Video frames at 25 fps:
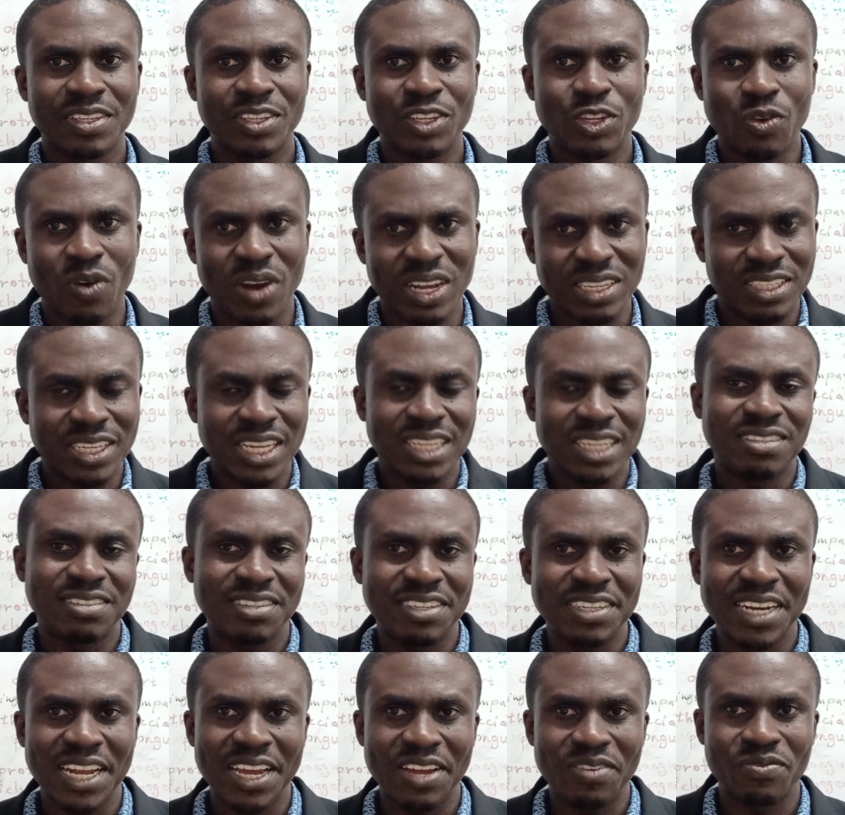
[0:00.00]

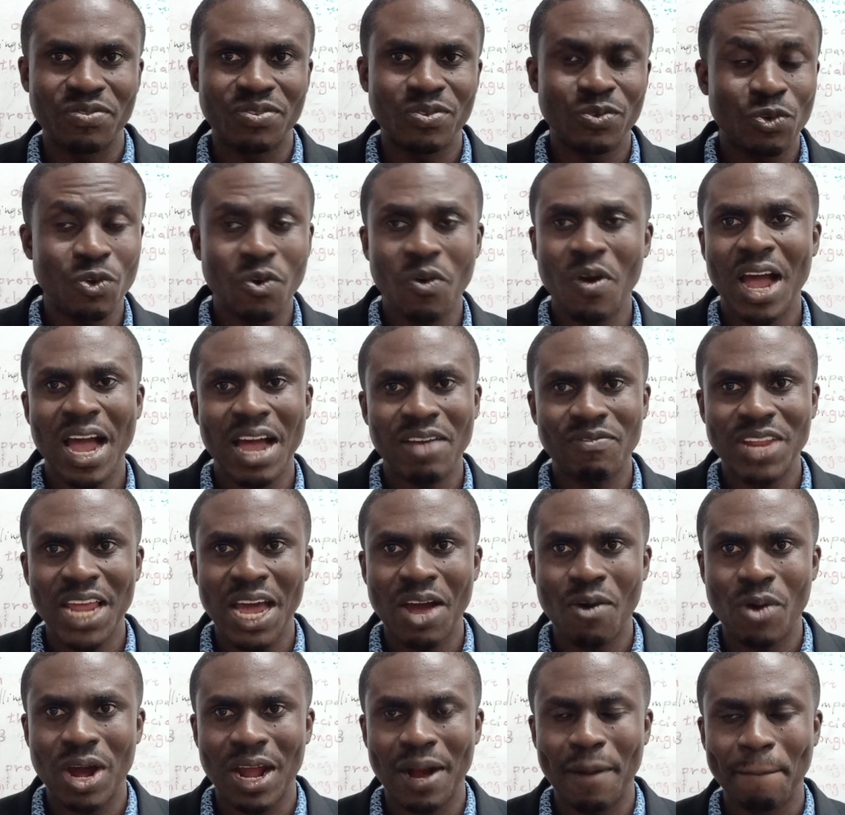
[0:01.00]
accessory nerve. We don't have
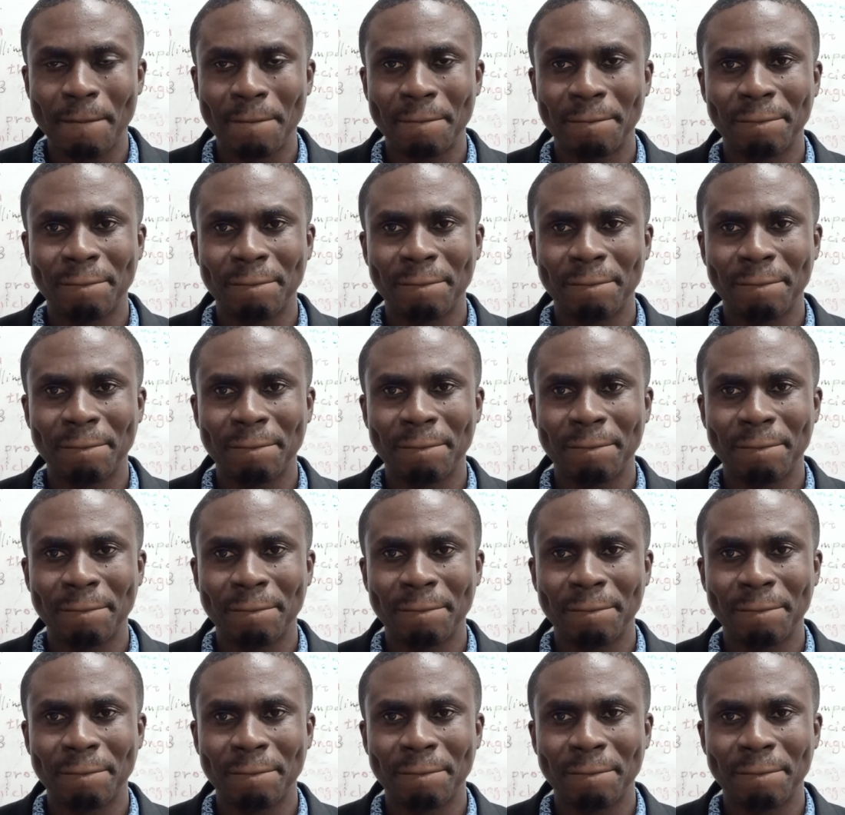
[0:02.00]
that one.